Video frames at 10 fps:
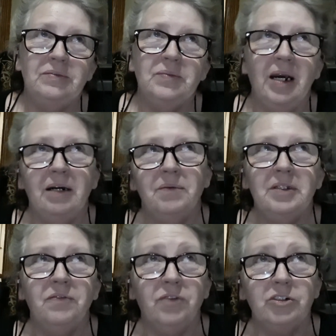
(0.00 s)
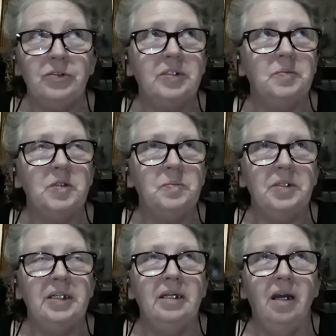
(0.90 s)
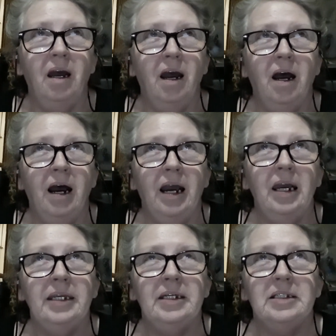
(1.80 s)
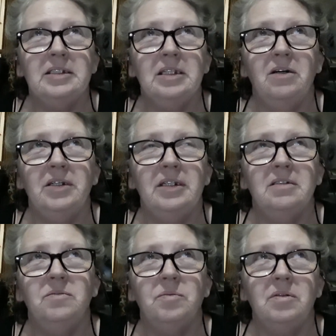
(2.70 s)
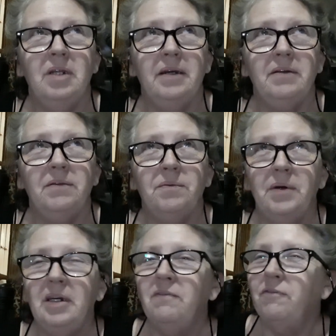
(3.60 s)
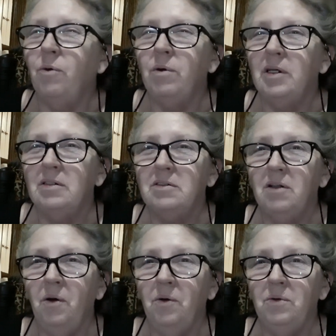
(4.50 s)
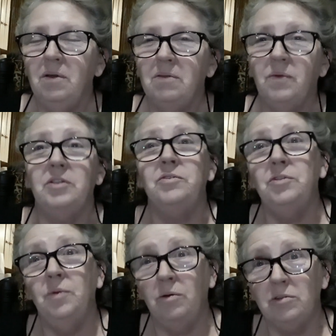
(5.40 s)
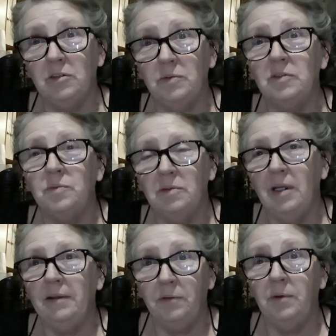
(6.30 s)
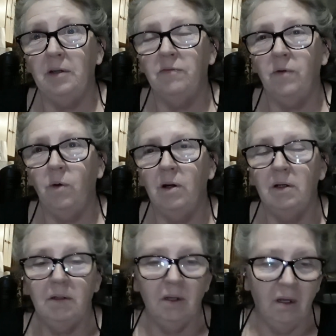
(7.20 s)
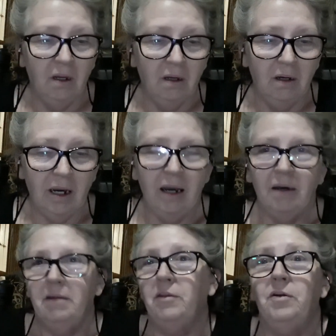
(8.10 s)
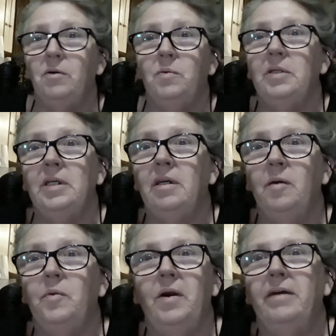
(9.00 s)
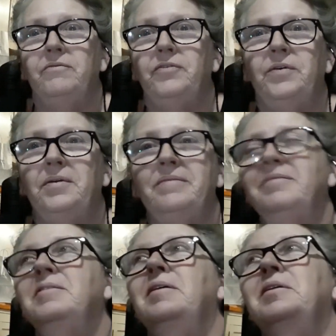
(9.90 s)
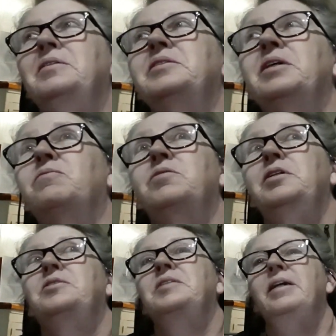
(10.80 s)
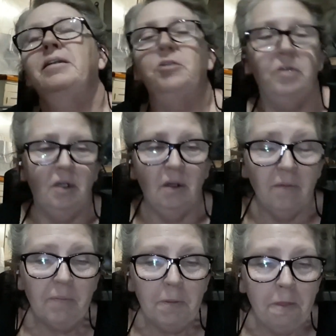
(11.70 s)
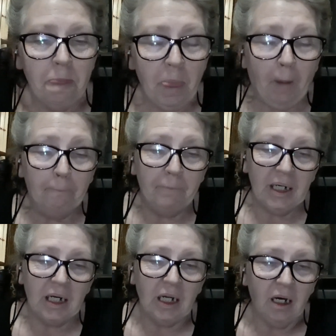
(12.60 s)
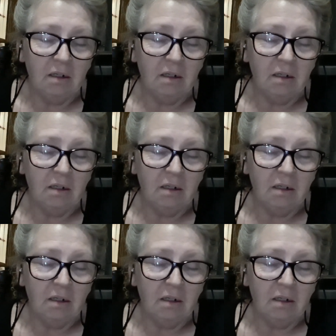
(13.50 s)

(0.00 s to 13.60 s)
well, it wasn't the first Christmas, but I guess our kids were like 3 and 4 years old. Well, the two oldest ones were like 3 and 4. The third one didn't come around for several years later. But,